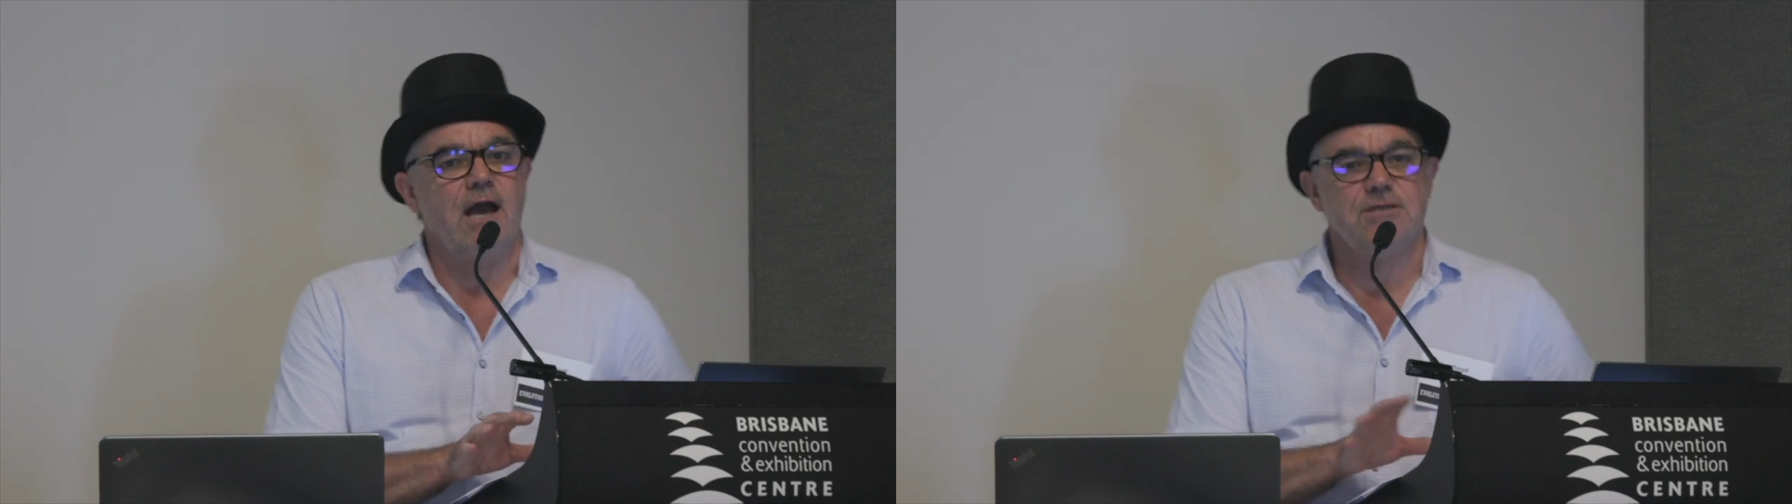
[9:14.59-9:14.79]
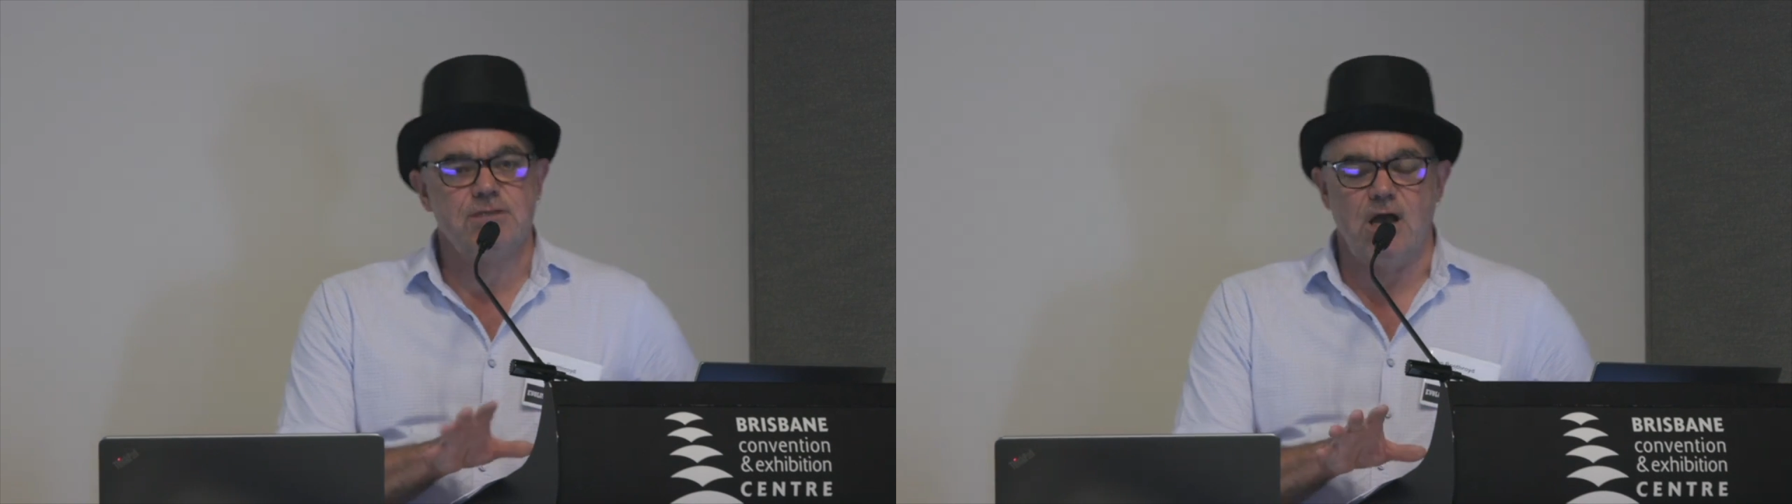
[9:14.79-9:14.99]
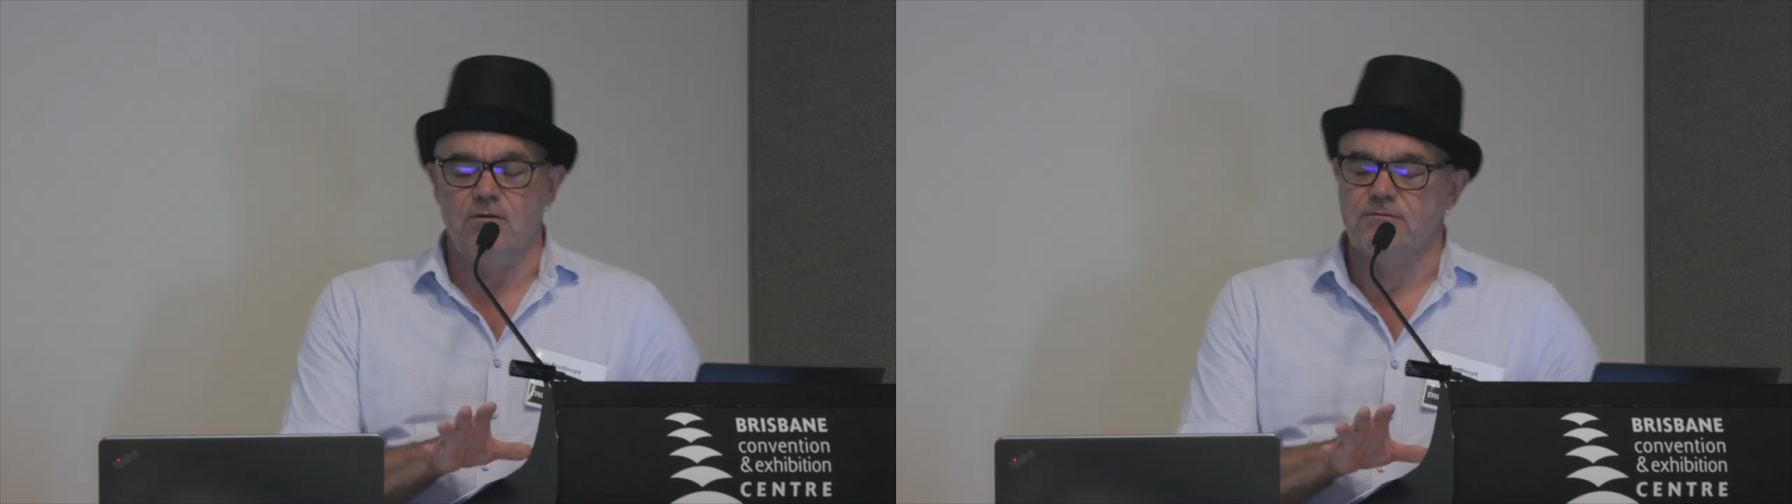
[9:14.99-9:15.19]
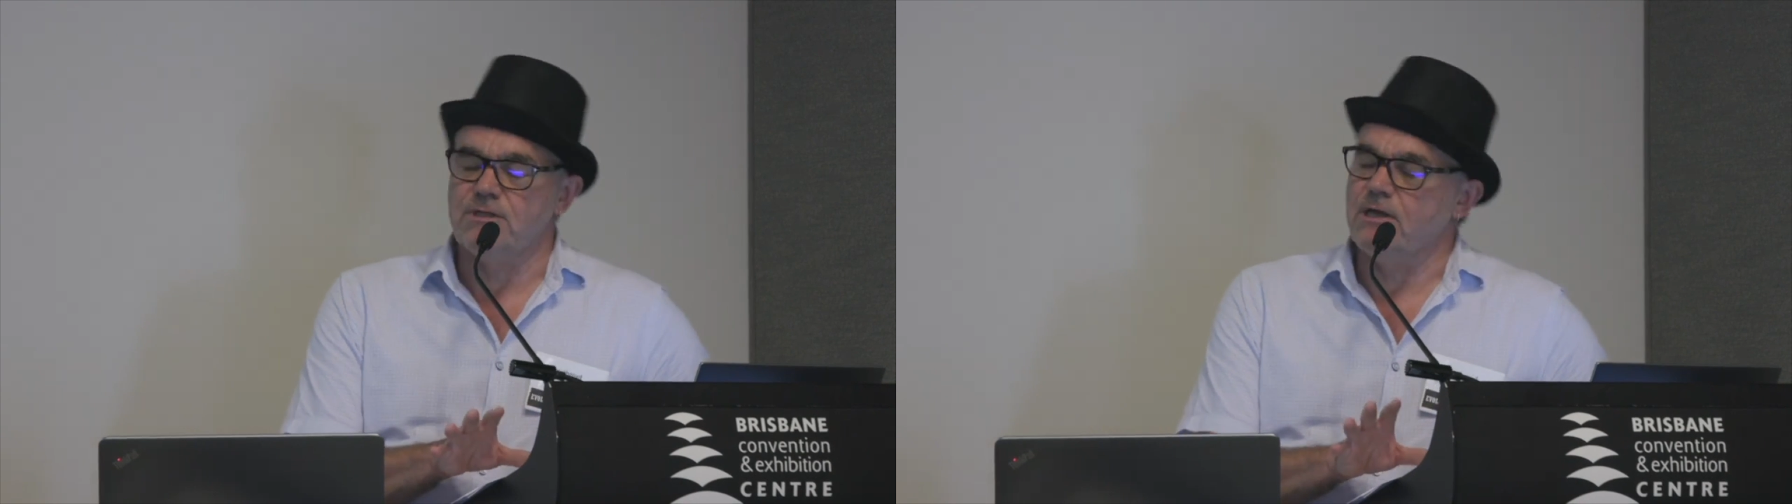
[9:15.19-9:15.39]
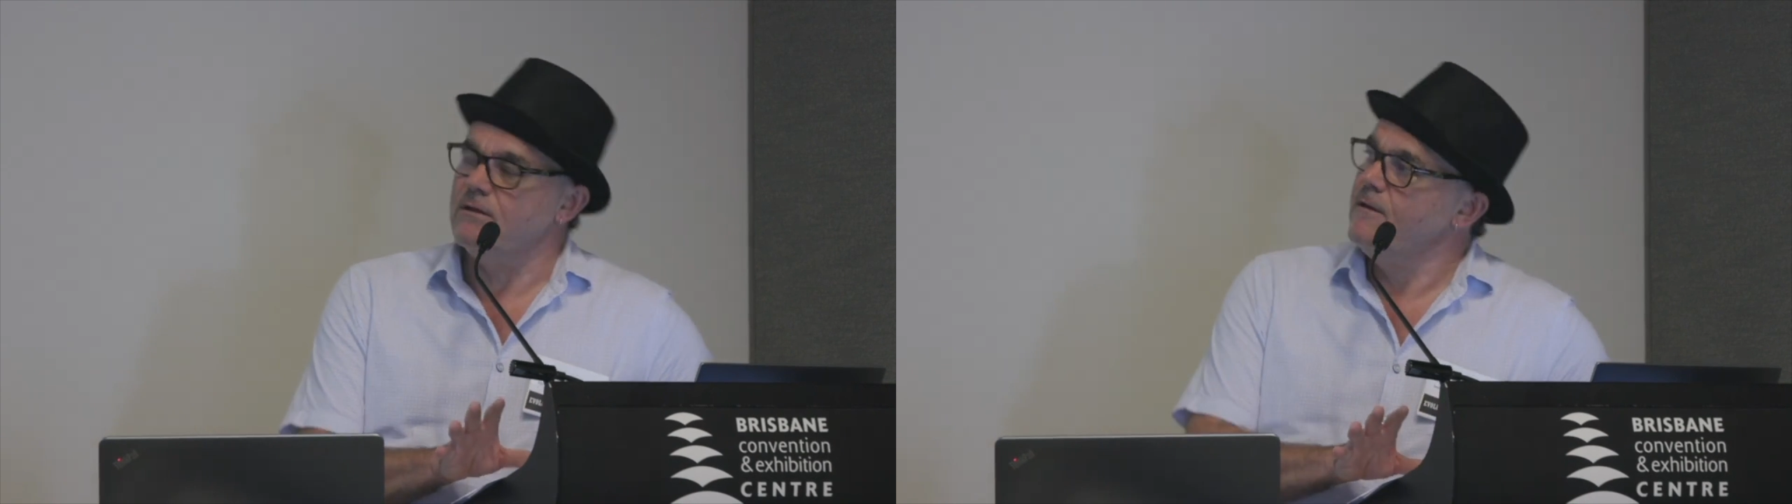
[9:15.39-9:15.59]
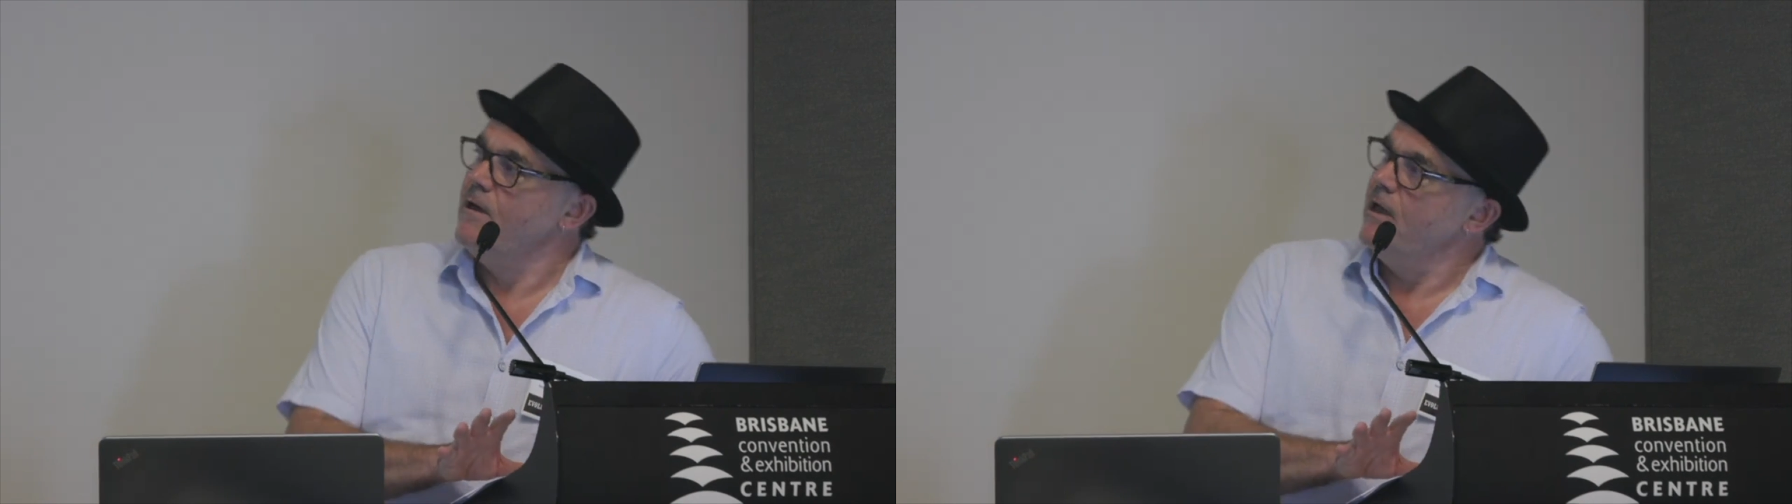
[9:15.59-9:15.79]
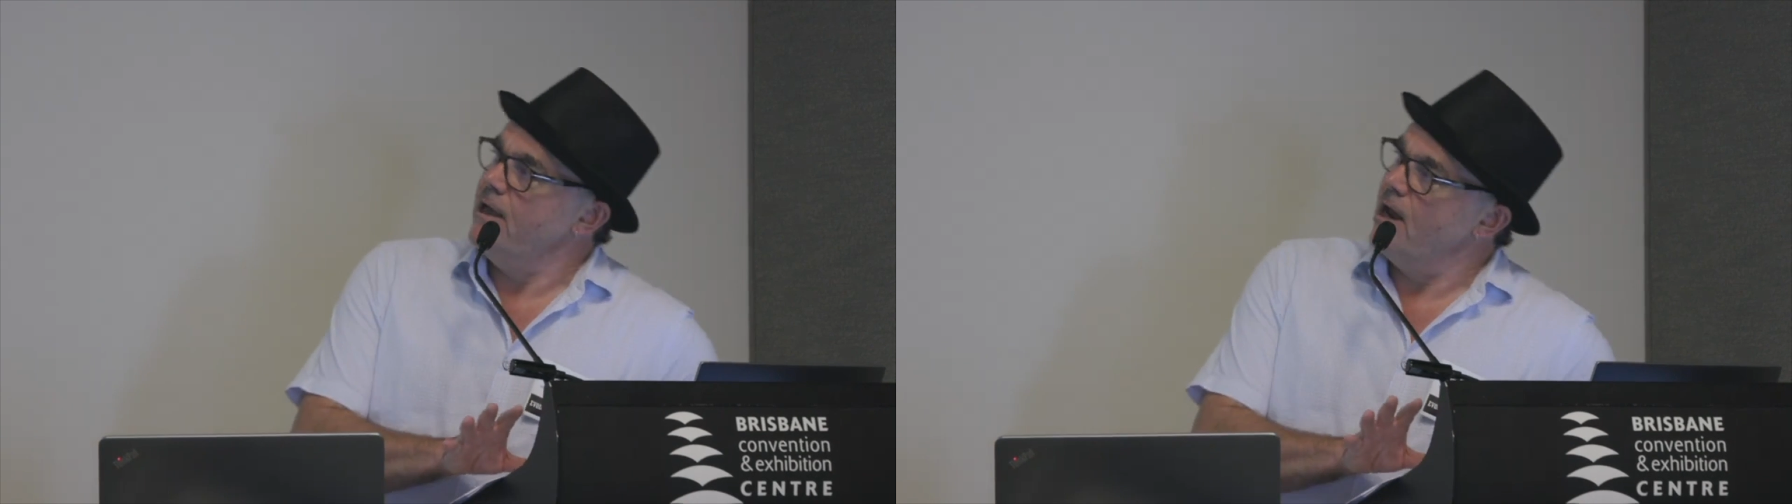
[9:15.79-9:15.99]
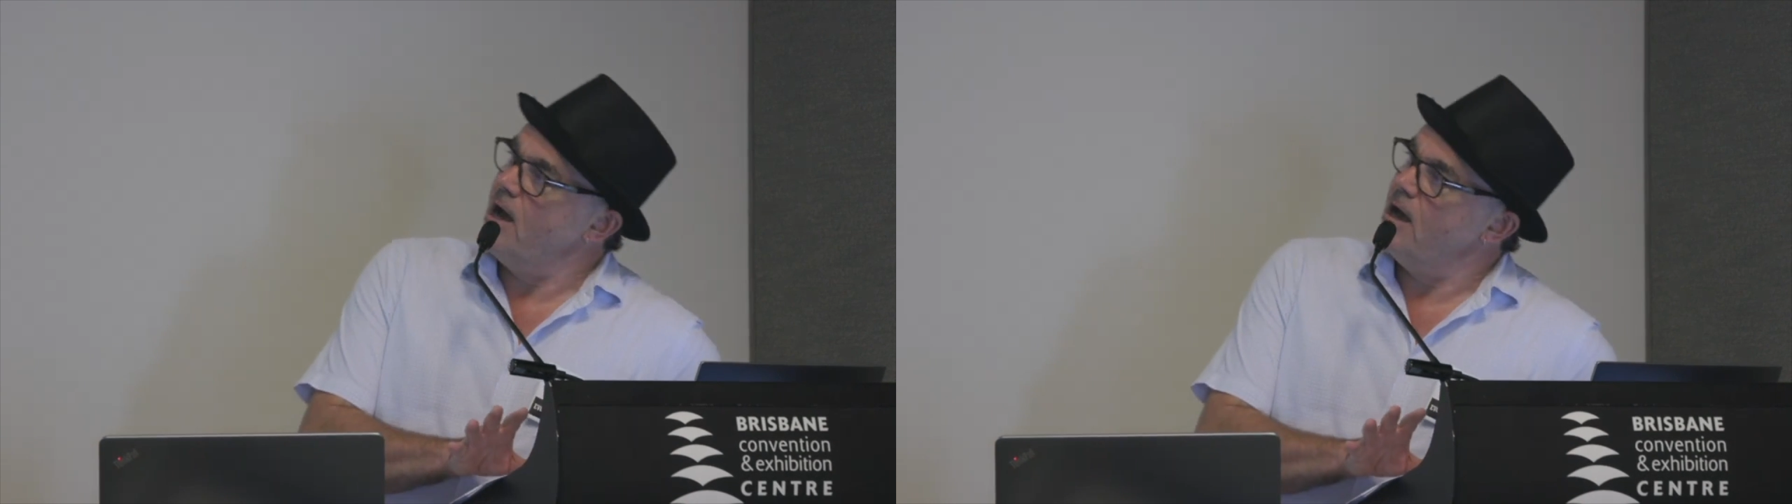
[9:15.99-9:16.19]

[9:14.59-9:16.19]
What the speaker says: ourselves that in